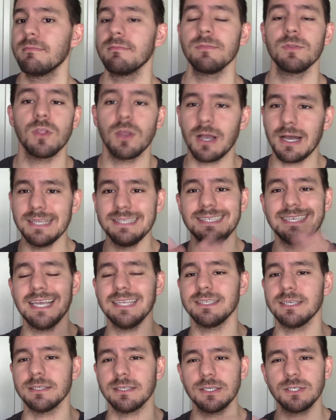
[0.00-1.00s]
The
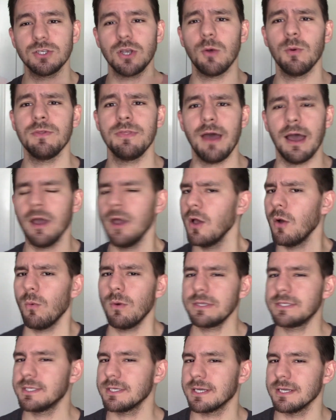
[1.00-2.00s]
consensus. Let's start with that.
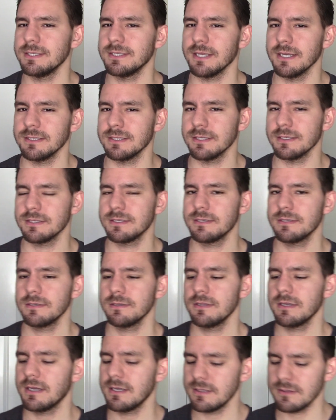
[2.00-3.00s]
What's the consensus?
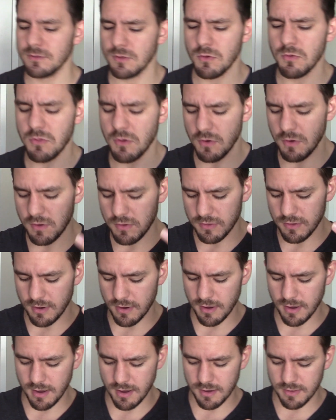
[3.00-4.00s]

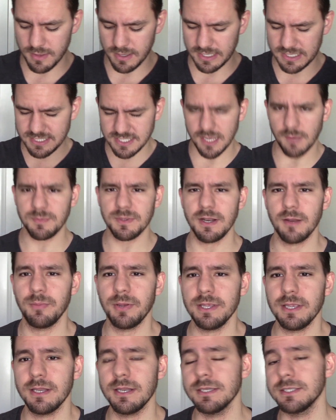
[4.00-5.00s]
The accepted
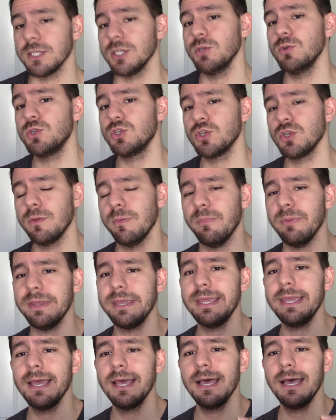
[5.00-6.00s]
opinion is that you should
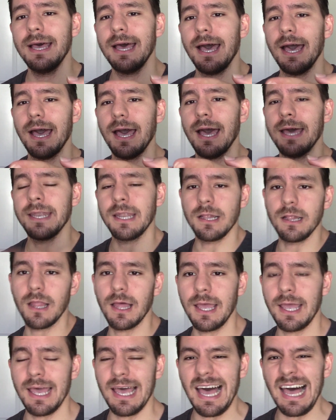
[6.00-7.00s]
be
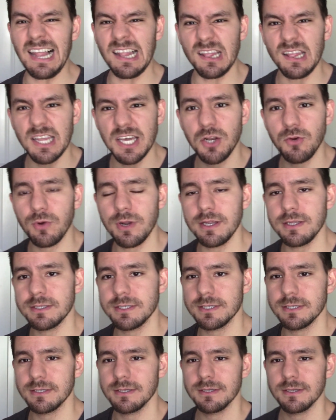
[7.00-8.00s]
a
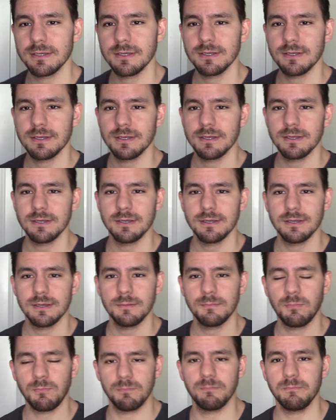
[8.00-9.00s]
literate
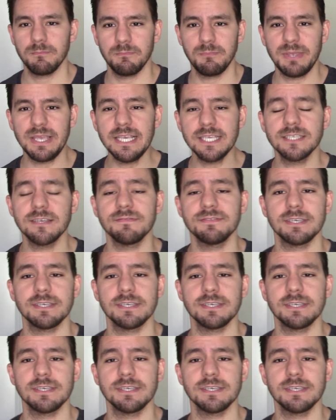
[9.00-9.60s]
piece of